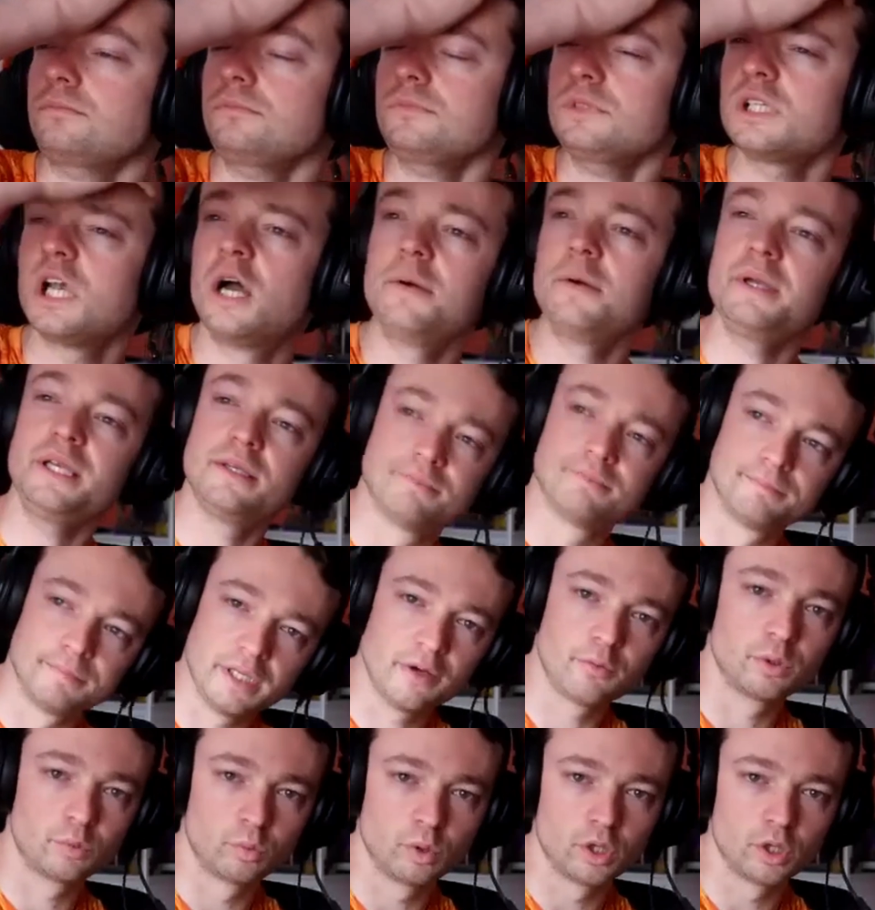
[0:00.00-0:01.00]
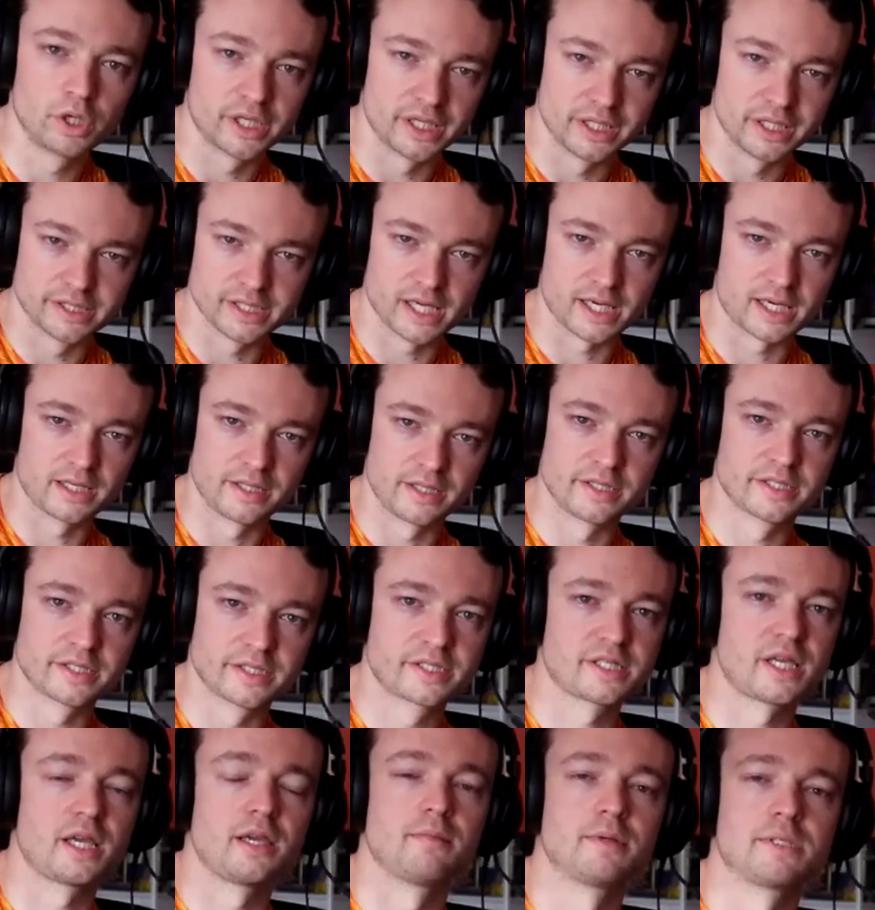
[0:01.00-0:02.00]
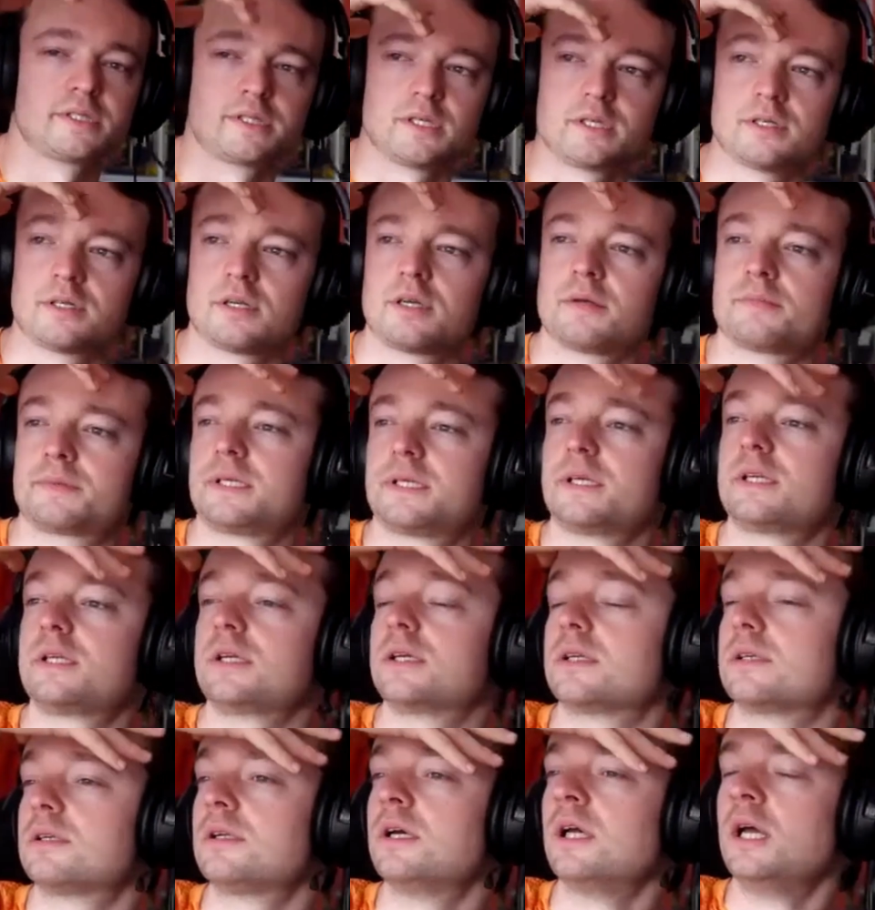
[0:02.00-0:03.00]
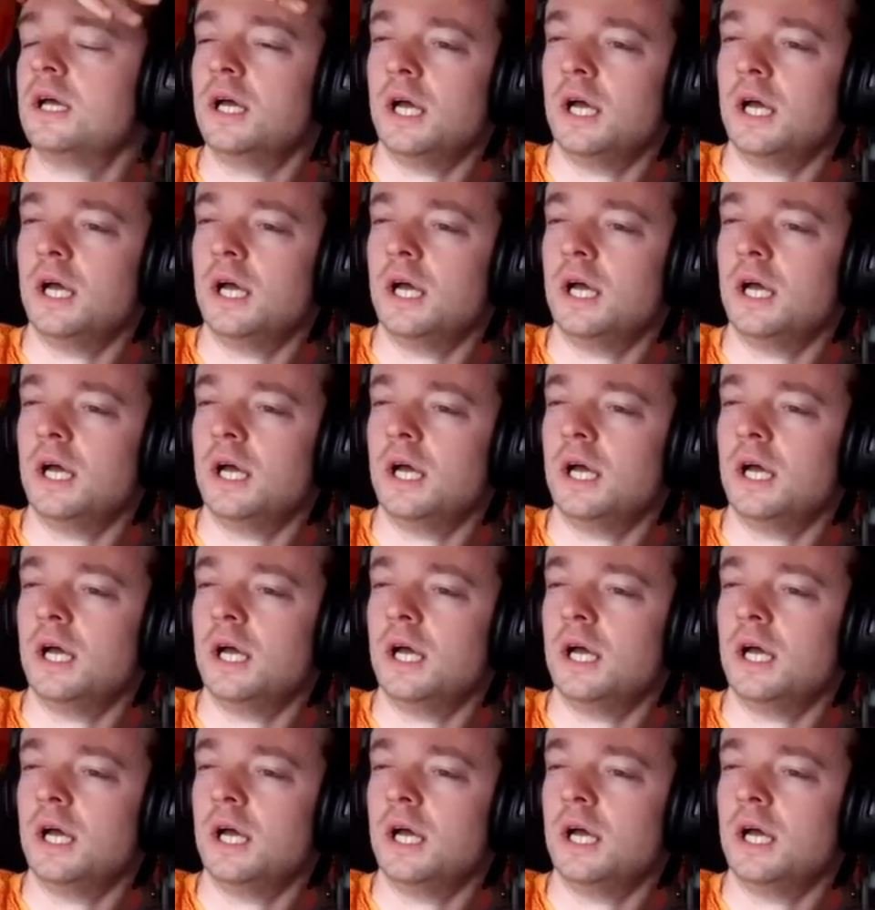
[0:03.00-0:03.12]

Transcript: I mean, it will work exactly the same as in Obsidian.